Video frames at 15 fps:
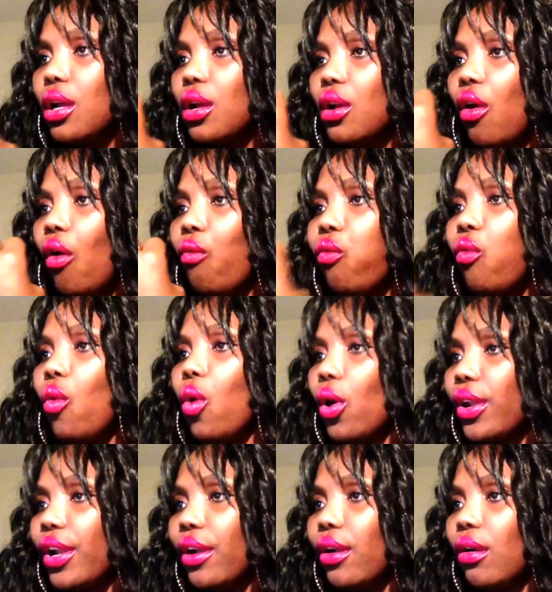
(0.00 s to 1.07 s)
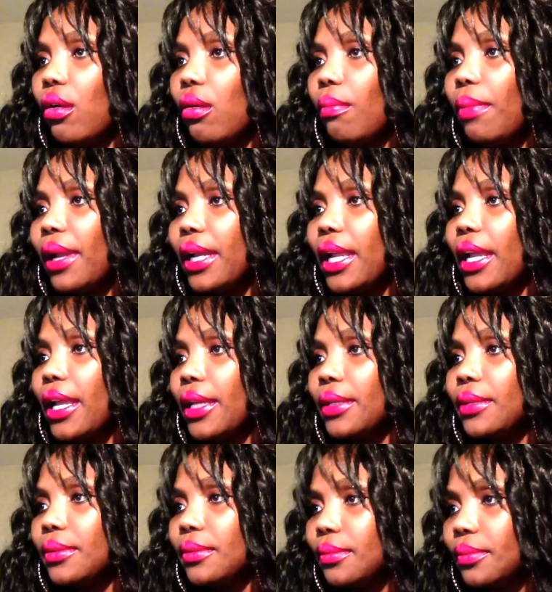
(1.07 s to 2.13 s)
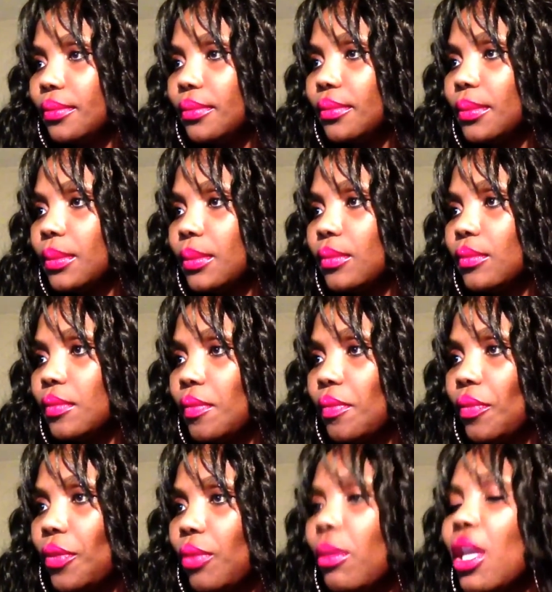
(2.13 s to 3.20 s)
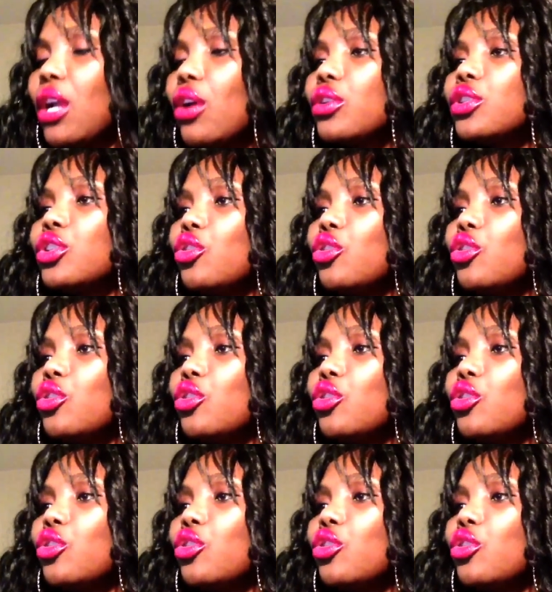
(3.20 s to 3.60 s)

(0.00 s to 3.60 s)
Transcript: of water per day, because